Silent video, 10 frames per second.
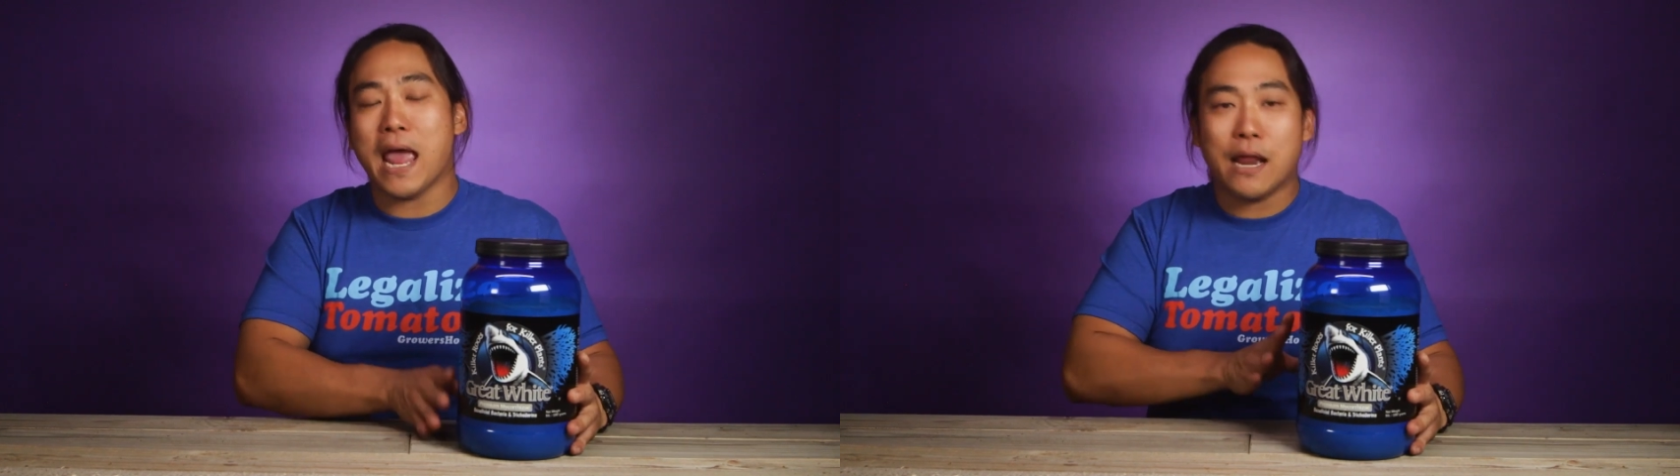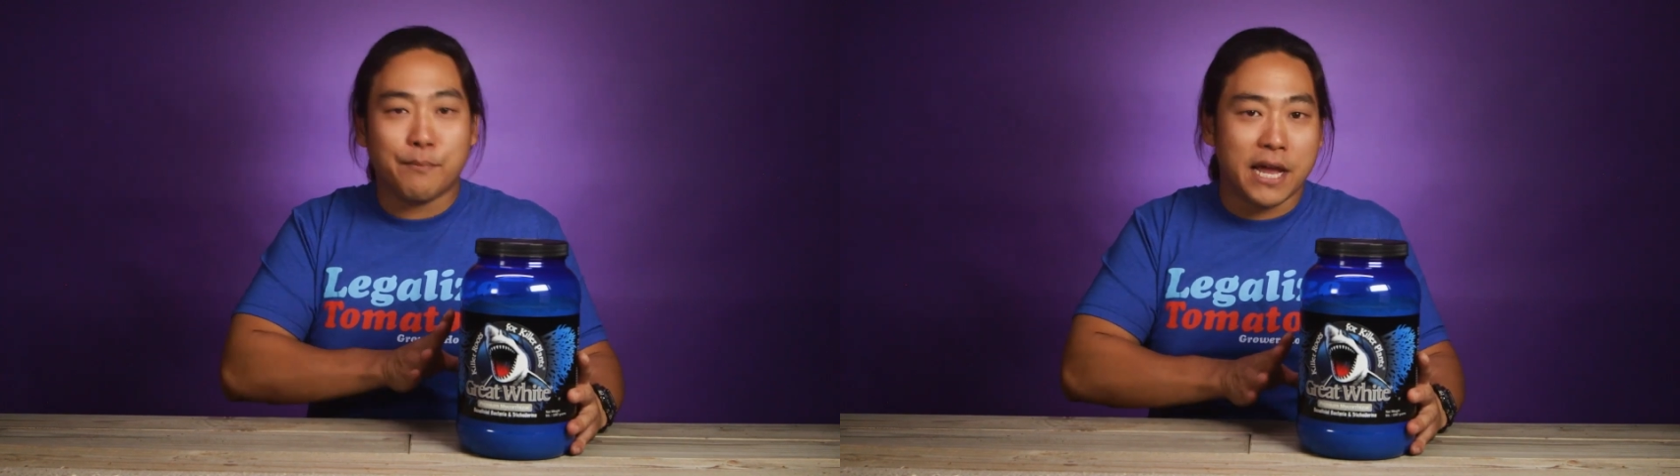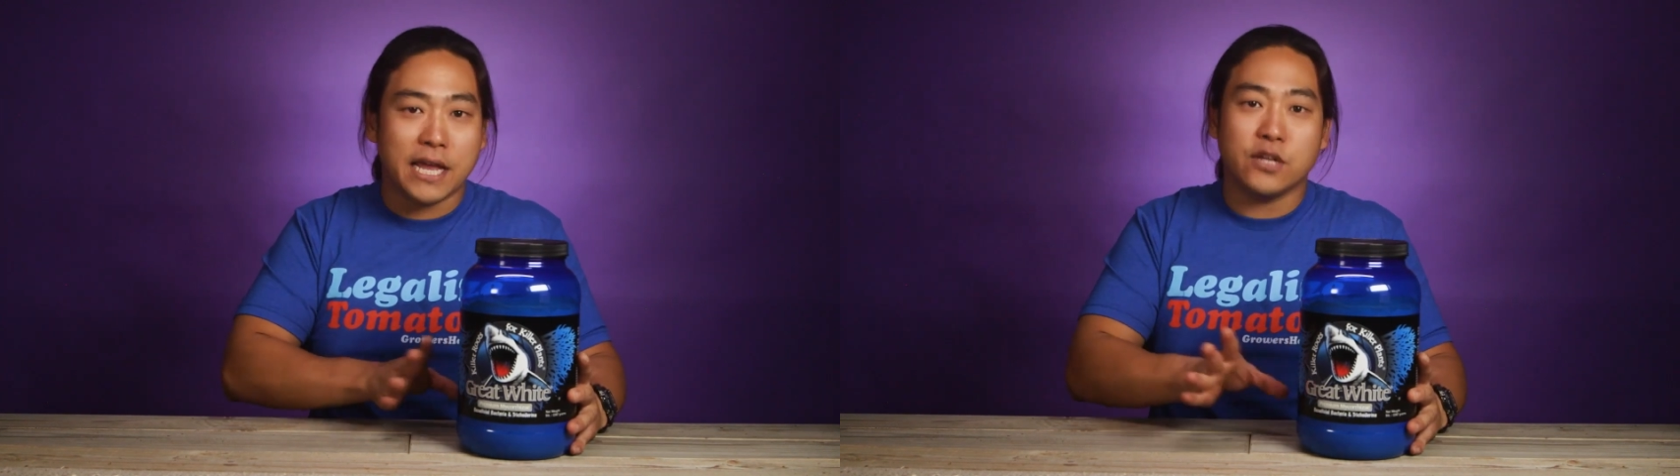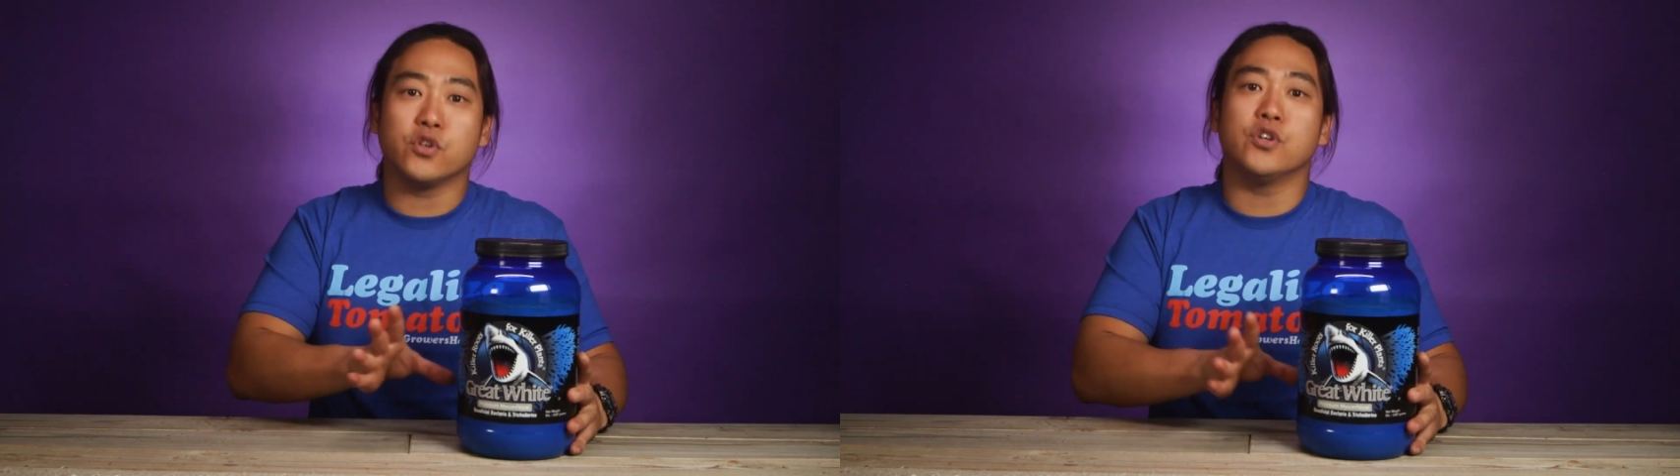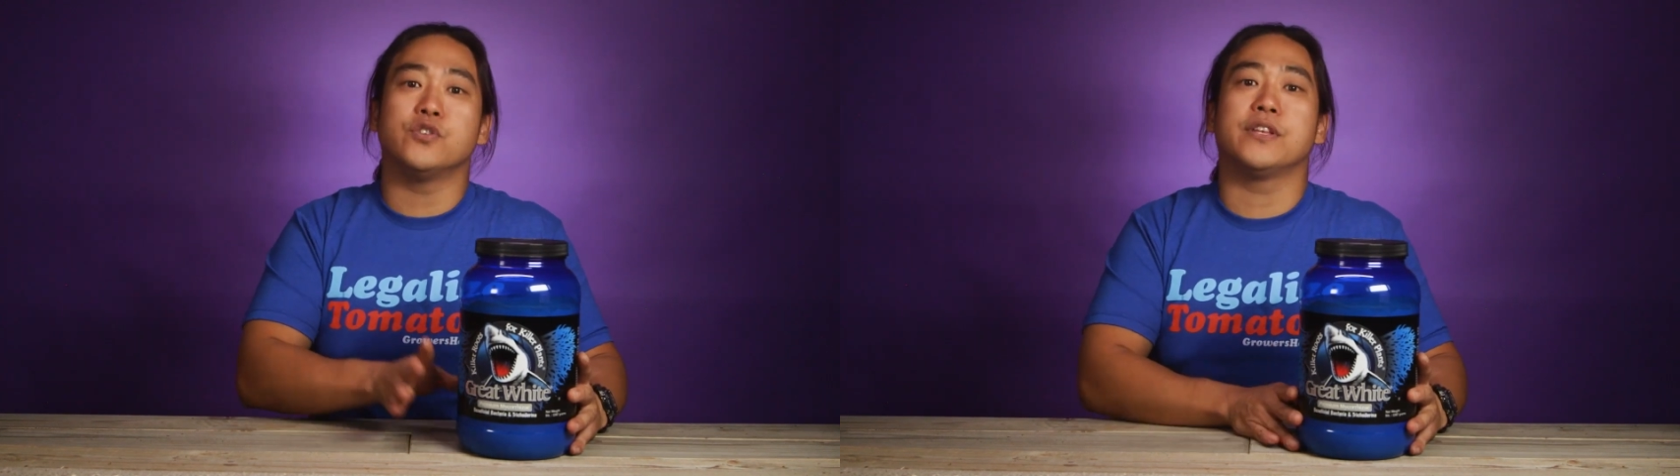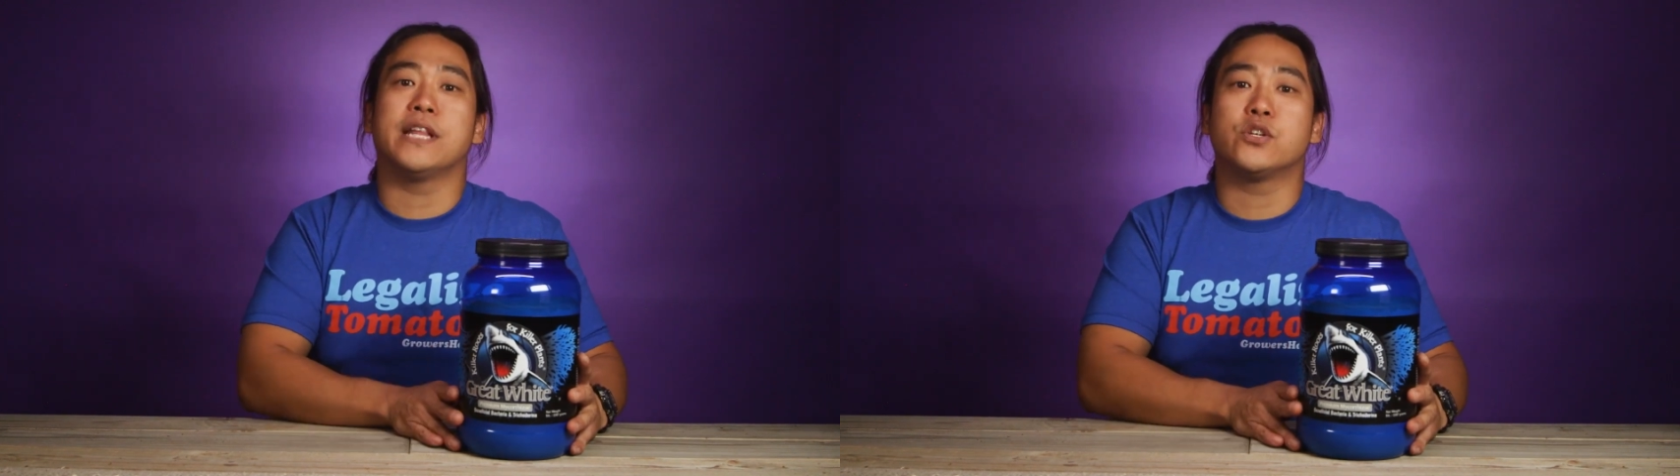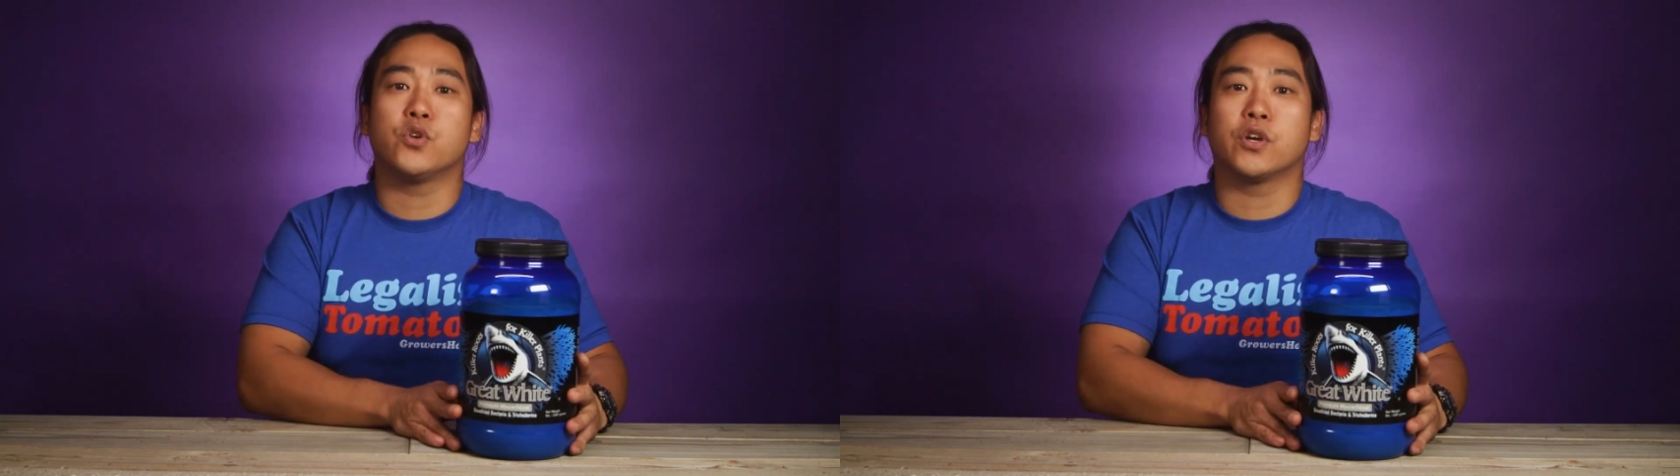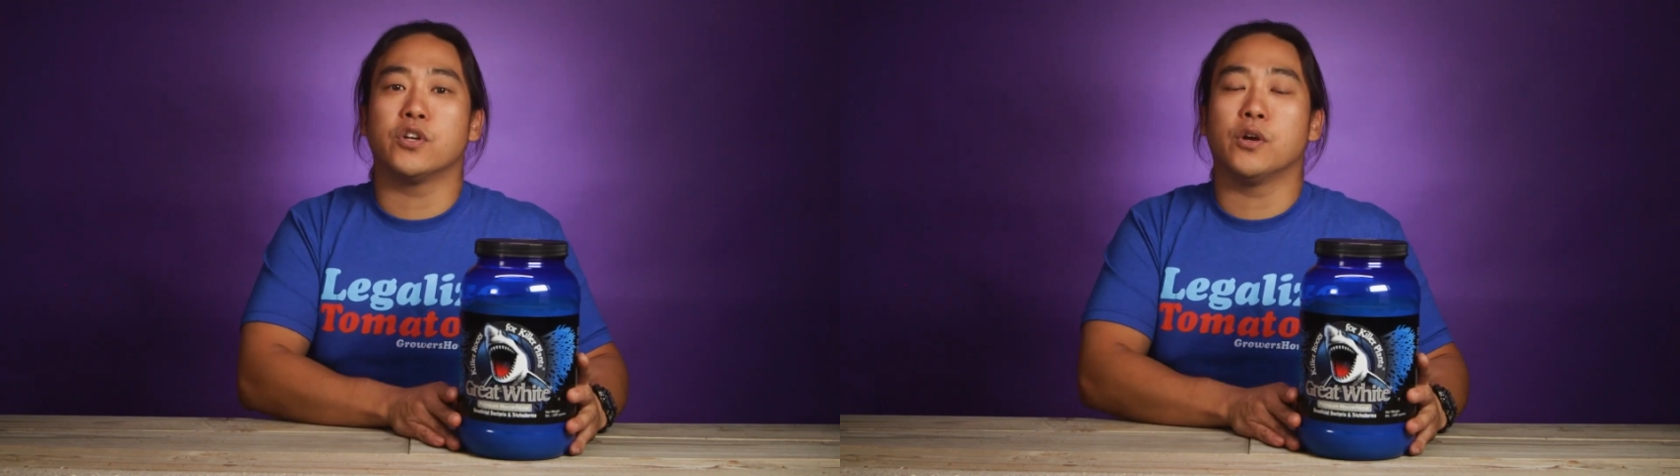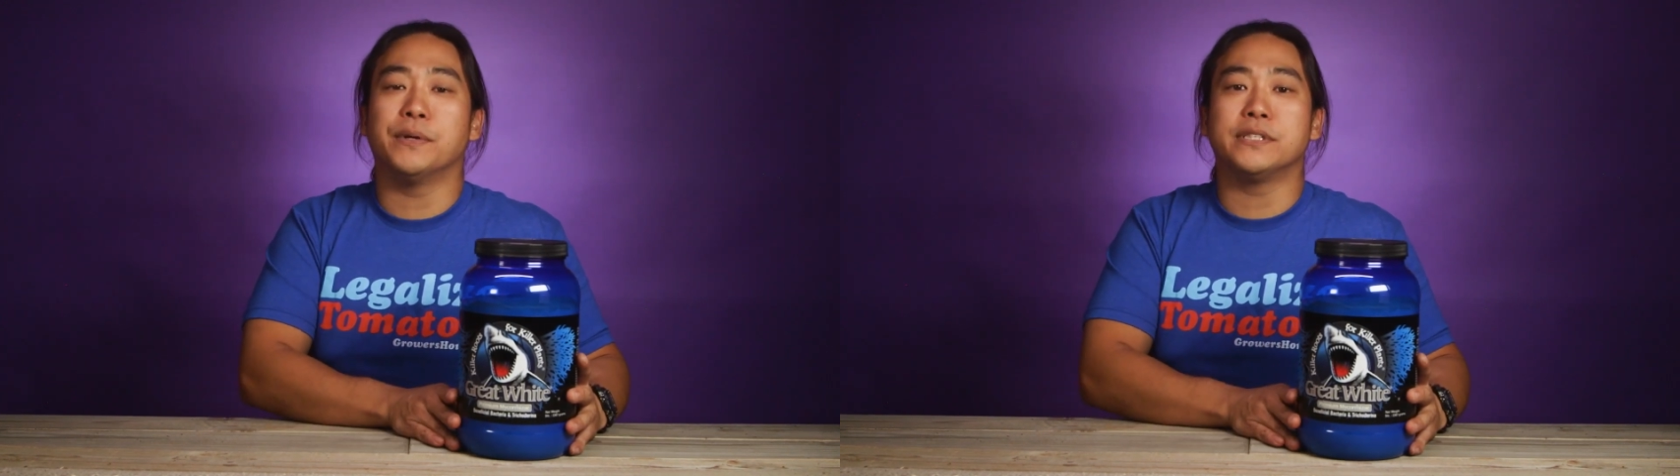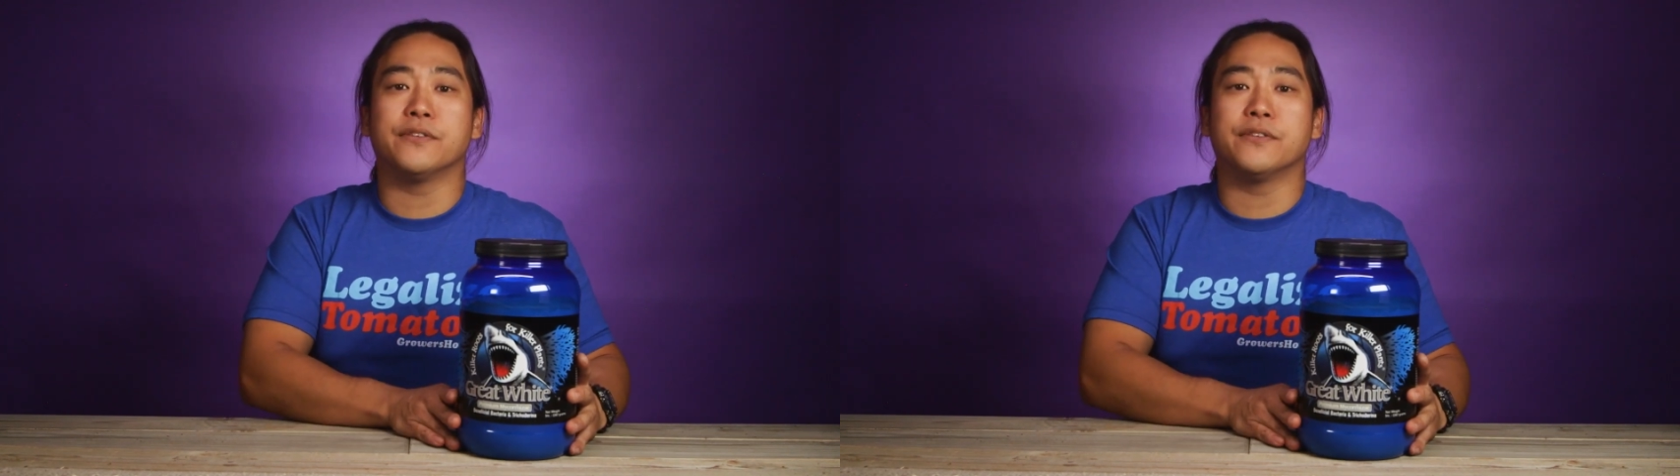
and by introducing that trichoderma